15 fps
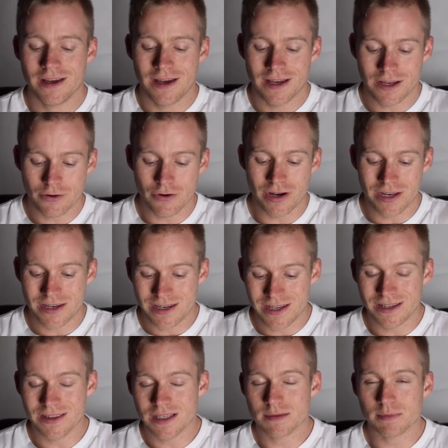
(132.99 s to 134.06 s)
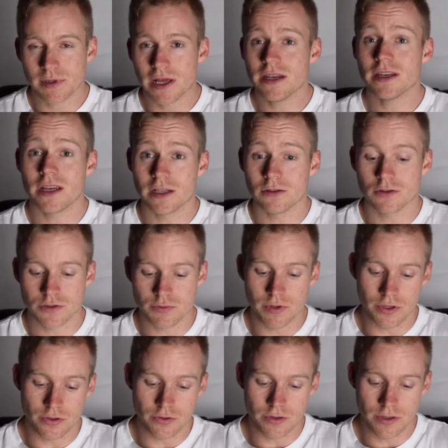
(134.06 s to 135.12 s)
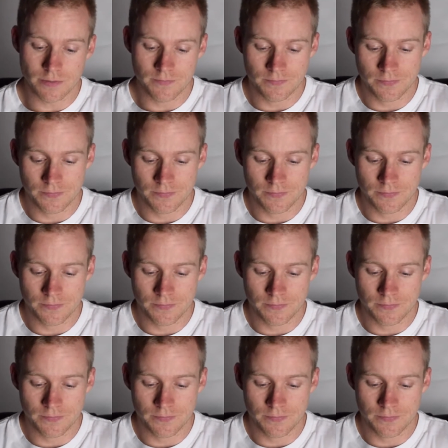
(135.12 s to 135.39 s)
ingredient in this blend, it looks really good.